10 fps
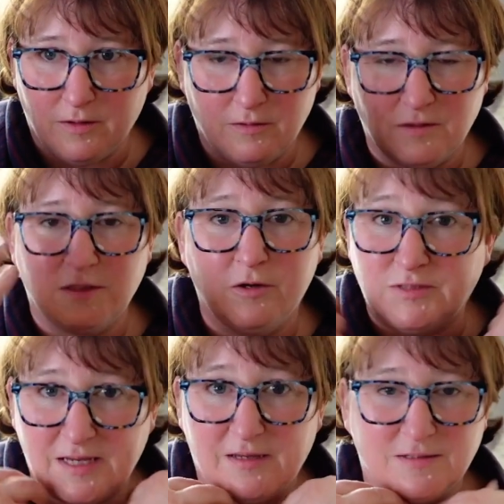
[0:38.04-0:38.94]
there's no
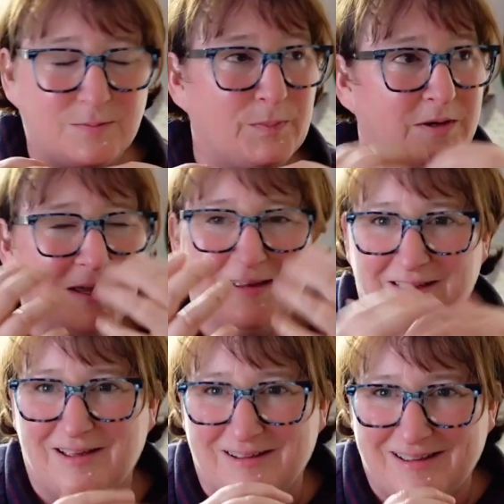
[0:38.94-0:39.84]
tears, but
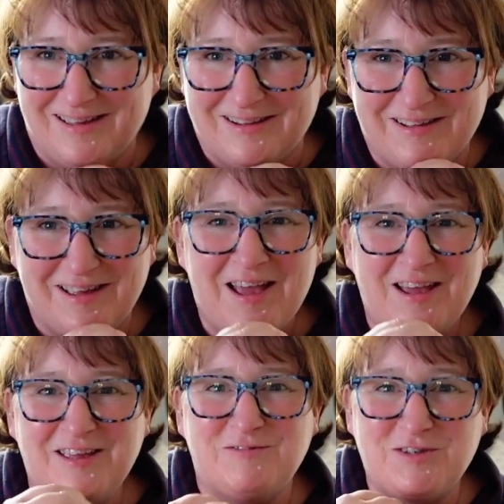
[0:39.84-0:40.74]

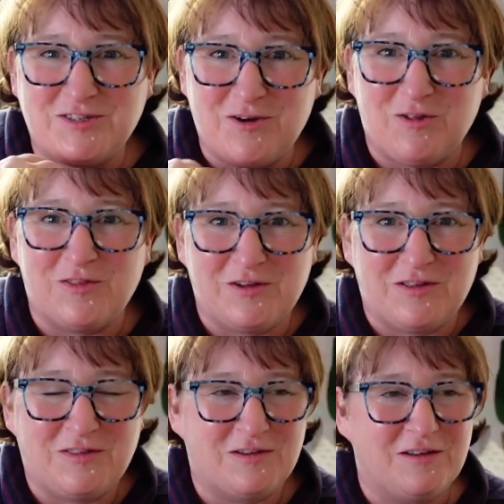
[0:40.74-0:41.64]
you've just got
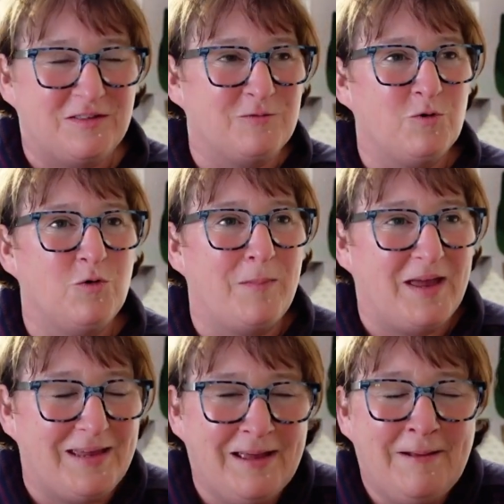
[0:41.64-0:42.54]
the raw
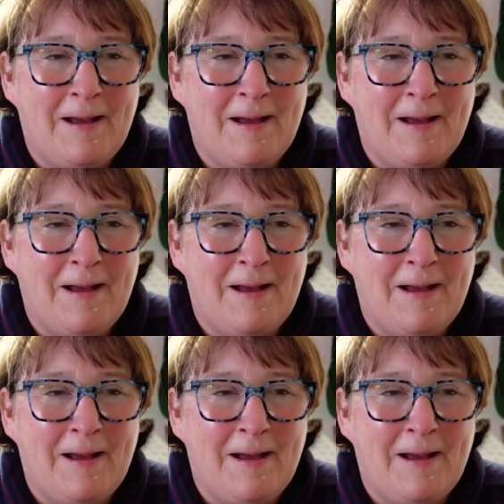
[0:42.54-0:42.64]
me.